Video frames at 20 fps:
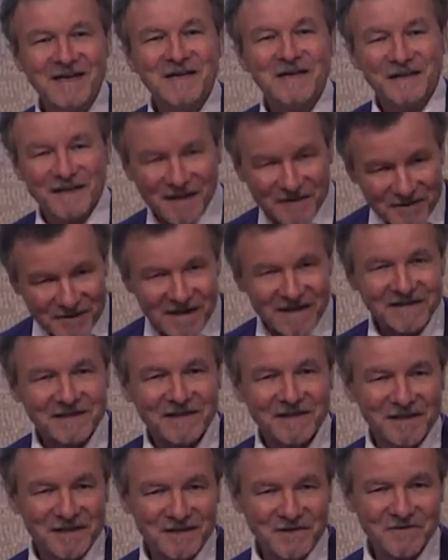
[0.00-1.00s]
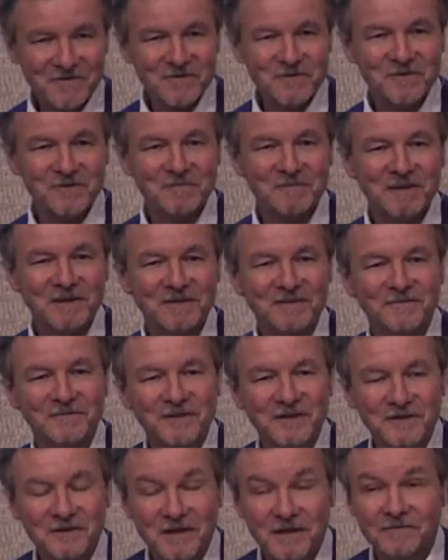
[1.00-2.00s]
Nonetheless, it is also part of
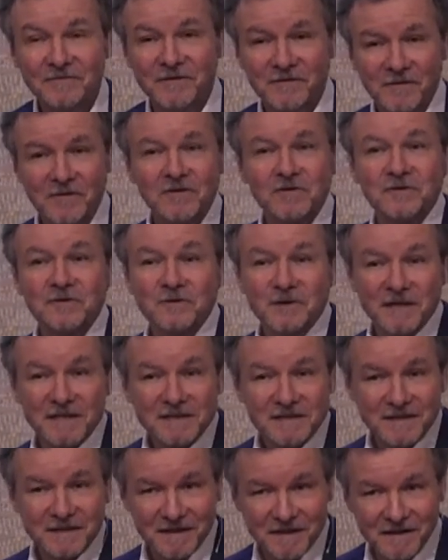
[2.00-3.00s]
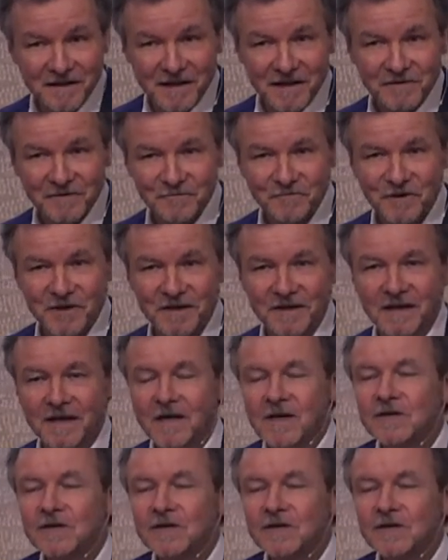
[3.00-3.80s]
Philadelphia that you can see it that way.